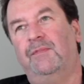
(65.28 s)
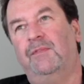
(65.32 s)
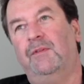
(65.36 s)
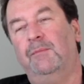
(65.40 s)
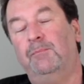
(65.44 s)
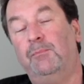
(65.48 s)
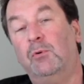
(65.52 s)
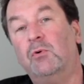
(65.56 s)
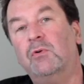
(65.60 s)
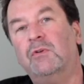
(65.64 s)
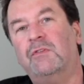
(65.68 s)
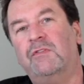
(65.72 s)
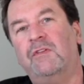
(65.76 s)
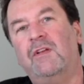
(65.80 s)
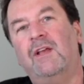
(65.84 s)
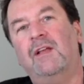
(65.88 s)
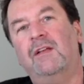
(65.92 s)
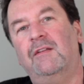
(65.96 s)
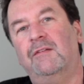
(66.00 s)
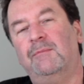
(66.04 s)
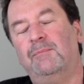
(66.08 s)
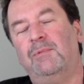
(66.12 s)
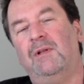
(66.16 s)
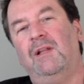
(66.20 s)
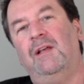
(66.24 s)
The book
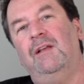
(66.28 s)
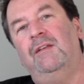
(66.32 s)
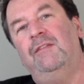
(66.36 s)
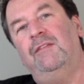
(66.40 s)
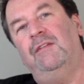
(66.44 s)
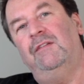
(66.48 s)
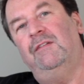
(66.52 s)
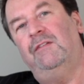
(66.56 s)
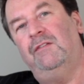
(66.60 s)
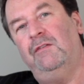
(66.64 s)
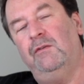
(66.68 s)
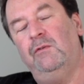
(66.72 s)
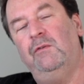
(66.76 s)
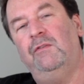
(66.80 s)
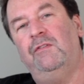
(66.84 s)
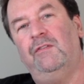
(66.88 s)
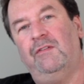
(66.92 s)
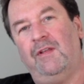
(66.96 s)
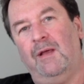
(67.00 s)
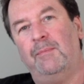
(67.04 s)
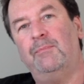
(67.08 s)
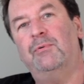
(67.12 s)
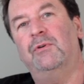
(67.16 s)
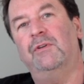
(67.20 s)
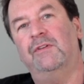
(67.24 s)
takes place in two
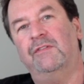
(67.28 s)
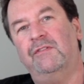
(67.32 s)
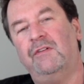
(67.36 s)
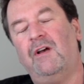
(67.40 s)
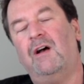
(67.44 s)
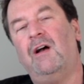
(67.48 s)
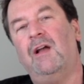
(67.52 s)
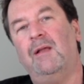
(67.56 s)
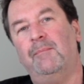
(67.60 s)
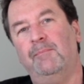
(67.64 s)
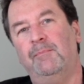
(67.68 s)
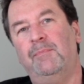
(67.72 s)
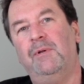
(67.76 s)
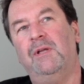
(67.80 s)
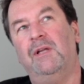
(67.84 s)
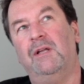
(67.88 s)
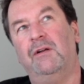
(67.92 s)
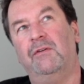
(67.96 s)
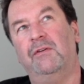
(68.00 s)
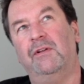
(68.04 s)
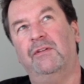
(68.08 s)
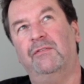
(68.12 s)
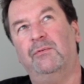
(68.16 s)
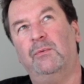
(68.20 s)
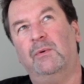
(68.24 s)
separate time
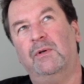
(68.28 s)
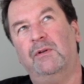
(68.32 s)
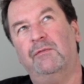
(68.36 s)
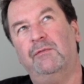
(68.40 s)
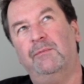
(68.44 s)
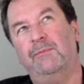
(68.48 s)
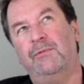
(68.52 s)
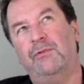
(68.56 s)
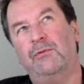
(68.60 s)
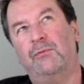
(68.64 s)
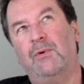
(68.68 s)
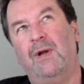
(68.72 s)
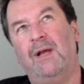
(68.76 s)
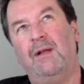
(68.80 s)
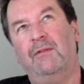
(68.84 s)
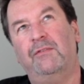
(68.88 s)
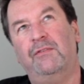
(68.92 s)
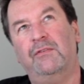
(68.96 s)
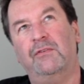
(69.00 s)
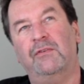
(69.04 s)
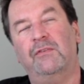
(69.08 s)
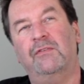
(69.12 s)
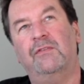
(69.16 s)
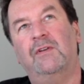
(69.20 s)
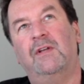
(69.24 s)
periods. One of them's around
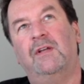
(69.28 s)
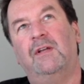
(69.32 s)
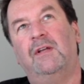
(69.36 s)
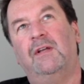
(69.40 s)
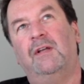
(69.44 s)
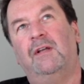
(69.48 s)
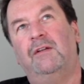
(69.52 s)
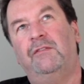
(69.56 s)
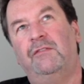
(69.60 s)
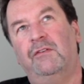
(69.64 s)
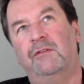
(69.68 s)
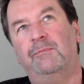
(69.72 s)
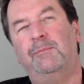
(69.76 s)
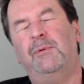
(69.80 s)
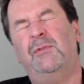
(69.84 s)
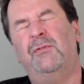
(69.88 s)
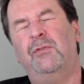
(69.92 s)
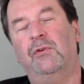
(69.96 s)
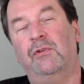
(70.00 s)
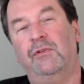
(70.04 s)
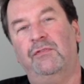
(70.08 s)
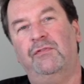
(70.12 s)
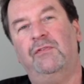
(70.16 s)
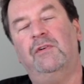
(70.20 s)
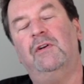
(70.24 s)
sort of just
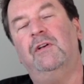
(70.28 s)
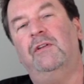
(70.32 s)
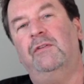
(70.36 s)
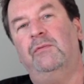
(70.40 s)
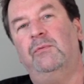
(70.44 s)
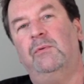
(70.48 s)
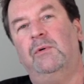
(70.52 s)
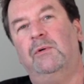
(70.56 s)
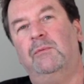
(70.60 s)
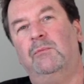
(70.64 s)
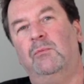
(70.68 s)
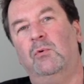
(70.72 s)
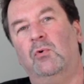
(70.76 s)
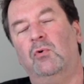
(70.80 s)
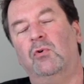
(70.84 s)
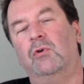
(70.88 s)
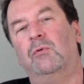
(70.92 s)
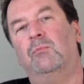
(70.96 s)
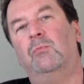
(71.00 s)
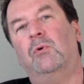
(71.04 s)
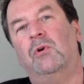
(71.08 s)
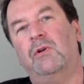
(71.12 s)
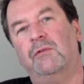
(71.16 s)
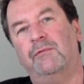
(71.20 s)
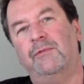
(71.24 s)
before the First World War,
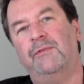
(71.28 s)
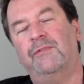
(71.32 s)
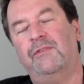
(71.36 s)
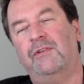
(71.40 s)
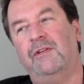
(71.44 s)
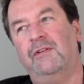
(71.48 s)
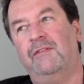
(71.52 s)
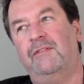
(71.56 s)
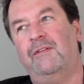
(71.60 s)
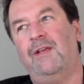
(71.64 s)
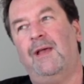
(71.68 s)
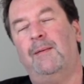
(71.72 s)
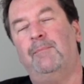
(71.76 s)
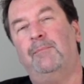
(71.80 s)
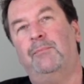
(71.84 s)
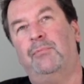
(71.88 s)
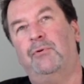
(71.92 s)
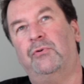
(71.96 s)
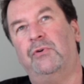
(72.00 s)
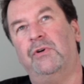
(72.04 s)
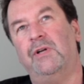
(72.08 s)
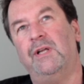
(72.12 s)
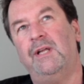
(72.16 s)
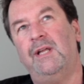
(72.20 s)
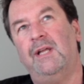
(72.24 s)
and one of them's
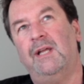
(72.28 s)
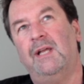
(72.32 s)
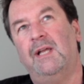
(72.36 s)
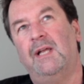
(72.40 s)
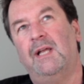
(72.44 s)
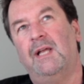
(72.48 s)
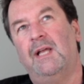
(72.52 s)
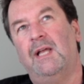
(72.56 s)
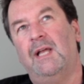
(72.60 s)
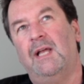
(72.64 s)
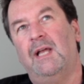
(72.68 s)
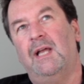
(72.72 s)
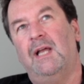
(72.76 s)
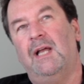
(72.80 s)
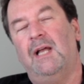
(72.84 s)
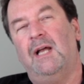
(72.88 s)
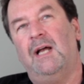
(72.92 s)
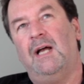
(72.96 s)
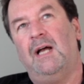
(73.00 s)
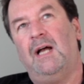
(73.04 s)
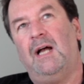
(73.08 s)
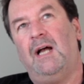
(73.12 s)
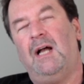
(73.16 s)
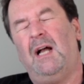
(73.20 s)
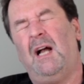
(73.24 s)
contemporary.
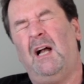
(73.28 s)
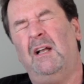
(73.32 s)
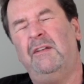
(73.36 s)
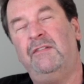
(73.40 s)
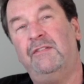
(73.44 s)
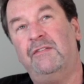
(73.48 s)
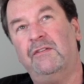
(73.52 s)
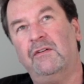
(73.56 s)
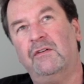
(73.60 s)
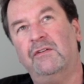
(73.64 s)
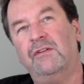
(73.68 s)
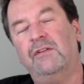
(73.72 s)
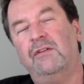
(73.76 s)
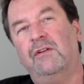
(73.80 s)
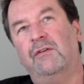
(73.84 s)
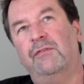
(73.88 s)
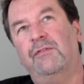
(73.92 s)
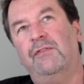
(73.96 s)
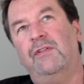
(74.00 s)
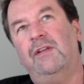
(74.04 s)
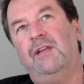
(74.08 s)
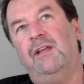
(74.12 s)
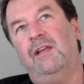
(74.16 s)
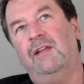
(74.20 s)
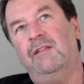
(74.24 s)
I started off
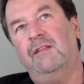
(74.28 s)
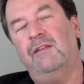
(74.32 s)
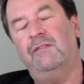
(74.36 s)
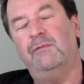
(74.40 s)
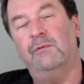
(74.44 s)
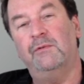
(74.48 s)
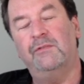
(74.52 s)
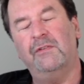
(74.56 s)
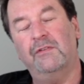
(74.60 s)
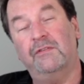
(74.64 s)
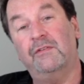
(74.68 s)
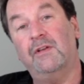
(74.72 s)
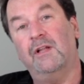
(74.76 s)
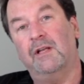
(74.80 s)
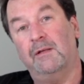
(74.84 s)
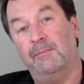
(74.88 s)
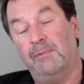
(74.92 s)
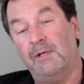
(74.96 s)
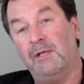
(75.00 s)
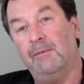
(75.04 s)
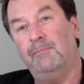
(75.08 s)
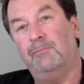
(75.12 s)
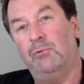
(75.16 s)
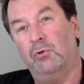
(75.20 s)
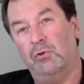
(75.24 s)
thinking this was just going to
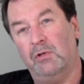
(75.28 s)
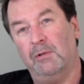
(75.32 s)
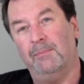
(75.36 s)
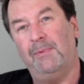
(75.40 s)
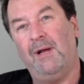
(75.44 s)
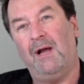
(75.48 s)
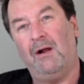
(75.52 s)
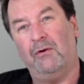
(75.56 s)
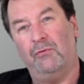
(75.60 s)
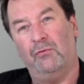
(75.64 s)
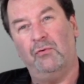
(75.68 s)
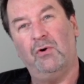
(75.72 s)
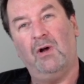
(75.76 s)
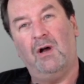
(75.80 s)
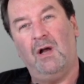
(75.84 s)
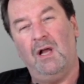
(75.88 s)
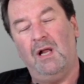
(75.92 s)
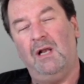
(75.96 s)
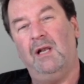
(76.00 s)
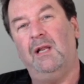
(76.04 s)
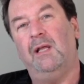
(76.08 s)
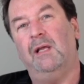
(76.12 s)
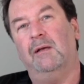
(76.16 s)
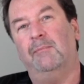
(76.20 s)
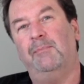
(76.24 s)
be a book about
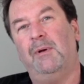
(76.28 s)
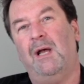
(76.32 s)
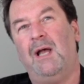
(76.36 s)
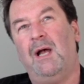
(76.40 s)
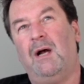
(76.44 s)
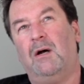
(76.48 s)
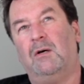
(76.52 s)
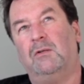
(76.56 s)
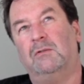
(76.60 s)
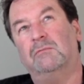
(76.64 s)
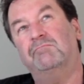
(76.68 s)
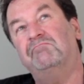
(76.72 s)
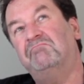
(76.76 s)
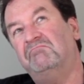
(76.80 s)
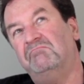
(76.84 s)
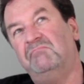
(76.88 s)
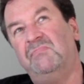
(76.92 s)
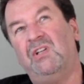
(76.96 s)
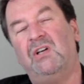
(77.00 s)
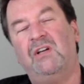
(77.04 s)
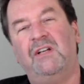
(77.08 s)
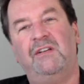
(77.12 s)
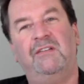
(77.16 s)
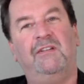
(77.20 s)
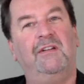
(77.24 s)
Riley, about
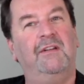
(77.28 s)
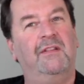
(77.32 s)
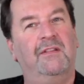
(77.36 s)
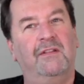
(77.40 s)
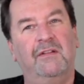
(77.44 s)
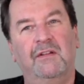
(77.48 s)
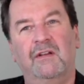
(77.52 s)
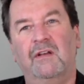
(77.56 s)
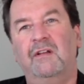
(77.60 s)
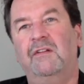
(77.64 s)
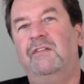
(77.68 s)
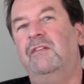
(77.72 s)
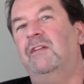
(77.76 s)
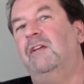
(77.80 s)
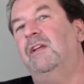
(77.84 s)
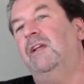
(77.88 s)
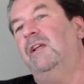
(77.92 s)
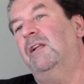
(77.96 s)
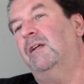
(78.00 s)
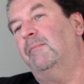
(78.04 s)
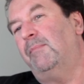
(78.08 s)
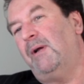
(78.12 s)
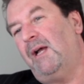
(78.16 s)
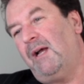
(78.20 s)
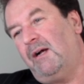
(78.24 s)

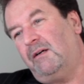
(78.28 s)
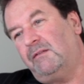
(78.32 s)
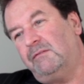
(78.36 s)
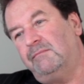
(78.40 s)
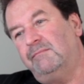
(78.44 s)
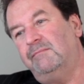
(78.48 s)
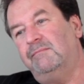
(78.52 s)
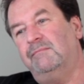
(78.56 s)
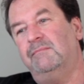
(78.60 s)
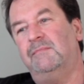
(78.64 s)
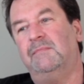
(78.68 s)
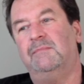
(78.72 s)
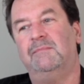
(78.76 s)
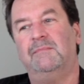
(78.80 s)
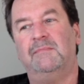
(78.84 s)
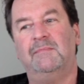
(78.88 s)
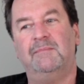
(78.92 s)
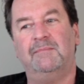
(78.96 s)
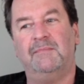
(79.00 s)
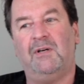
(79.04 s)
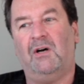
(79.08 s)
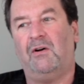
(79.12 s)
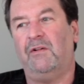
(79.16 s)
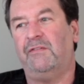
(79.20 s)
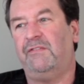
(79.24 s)
1913, about
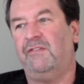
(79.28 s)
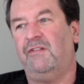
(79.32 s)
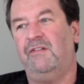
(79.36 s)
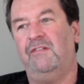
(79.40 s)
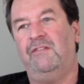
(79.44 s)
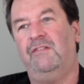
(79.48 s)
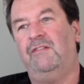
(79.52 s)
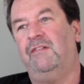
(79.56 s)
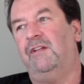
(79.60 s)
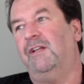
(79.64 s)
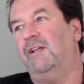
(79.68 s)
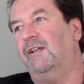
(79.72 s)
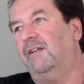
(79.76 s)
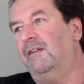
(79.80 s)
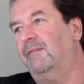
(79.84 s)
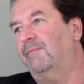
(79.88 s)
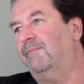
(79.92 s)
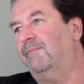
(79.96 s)
artistic